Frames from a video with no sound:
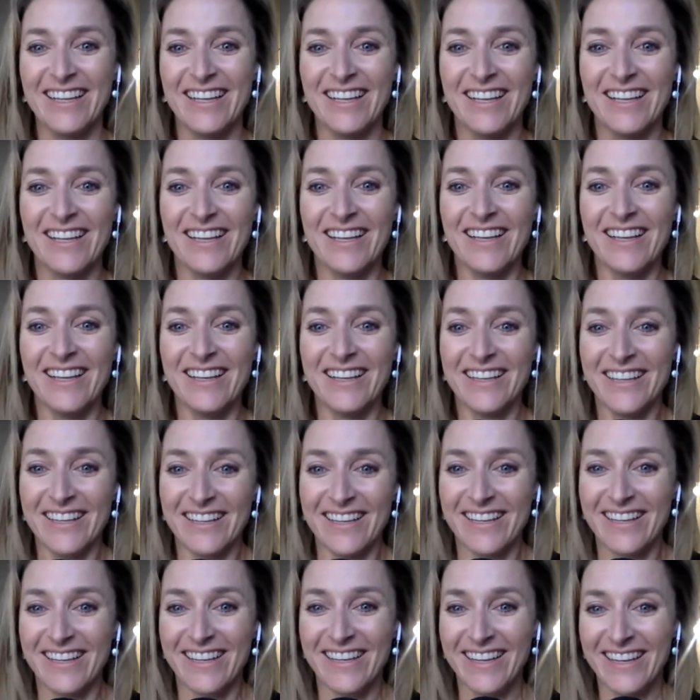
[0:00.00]

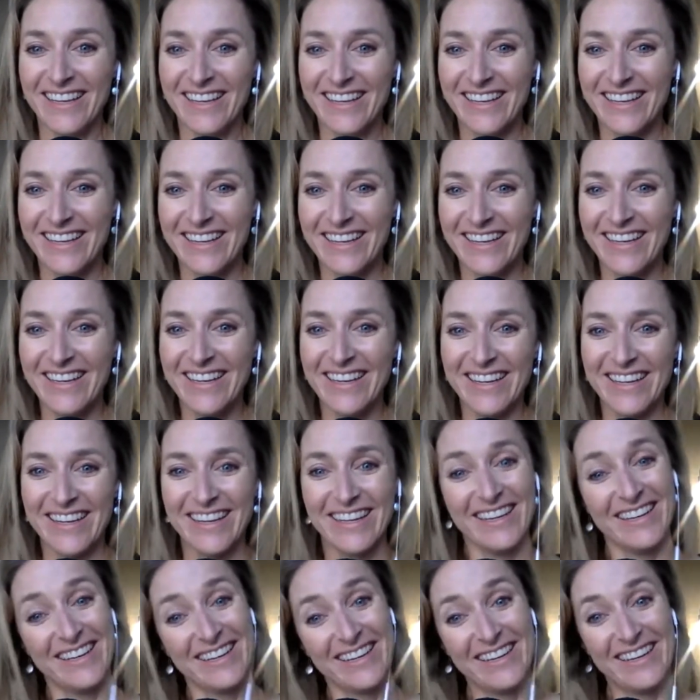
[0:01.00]

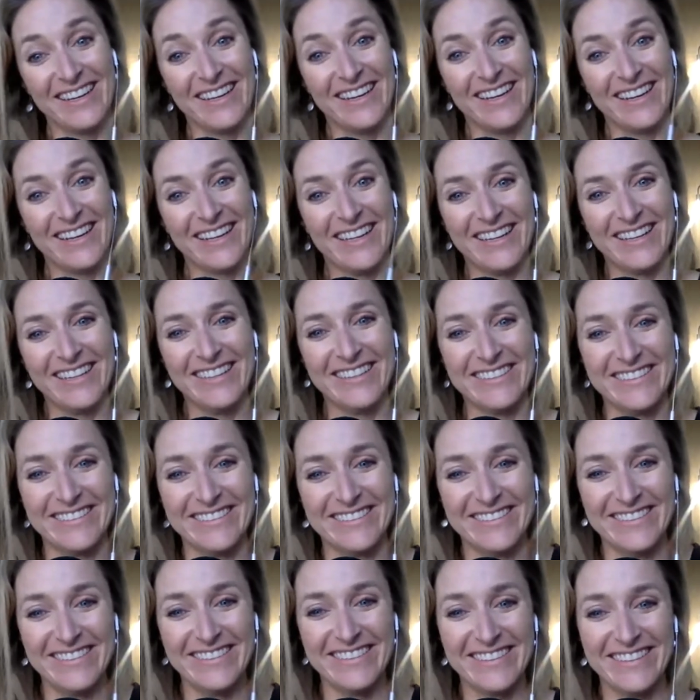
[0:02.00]

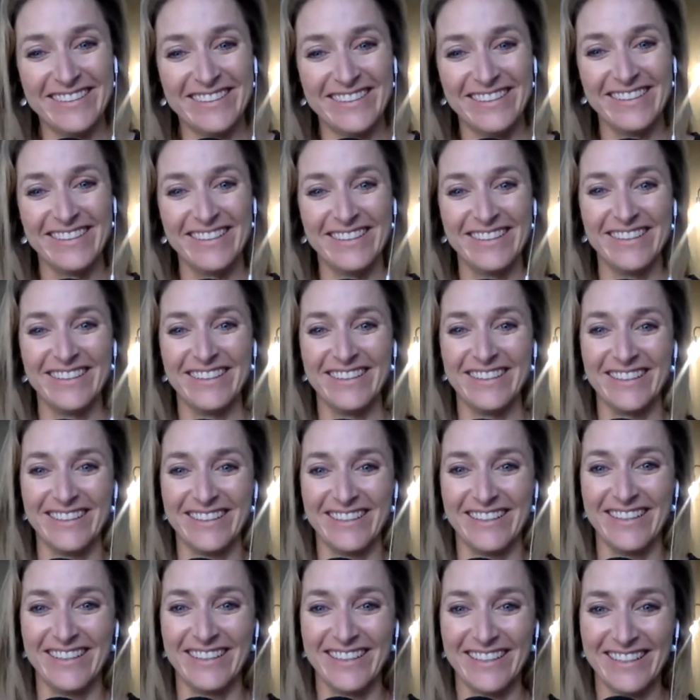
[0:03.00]

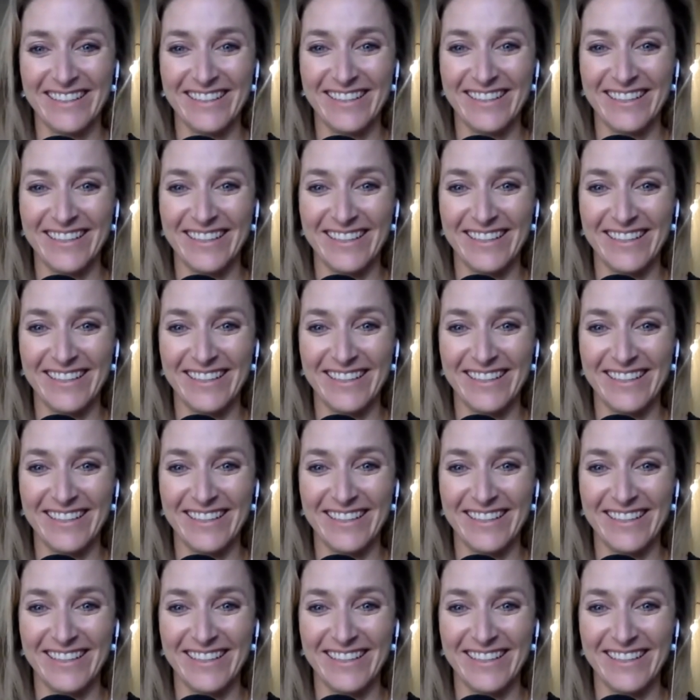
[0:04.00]
No words are spoken by the person on screen.